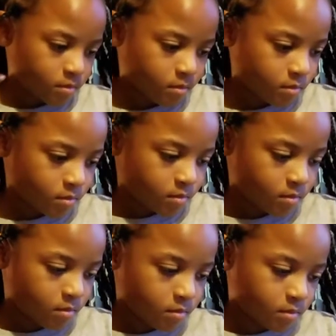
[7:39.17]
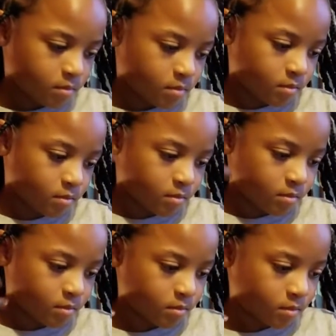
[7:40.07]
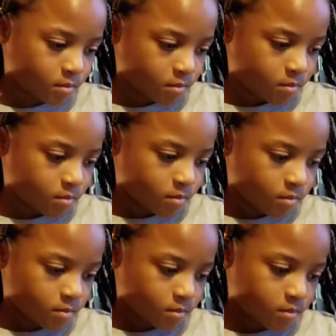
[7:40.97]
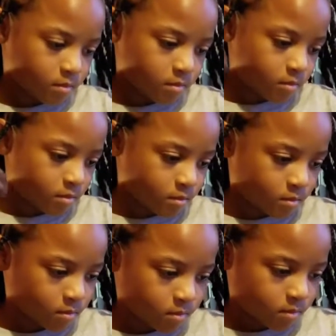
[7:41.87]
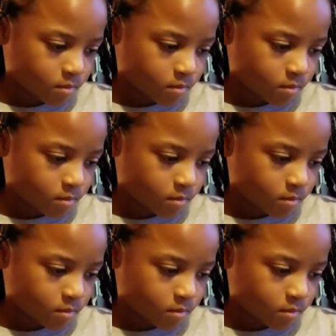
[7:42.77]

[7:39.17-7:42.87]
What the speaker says: Nobody speaks.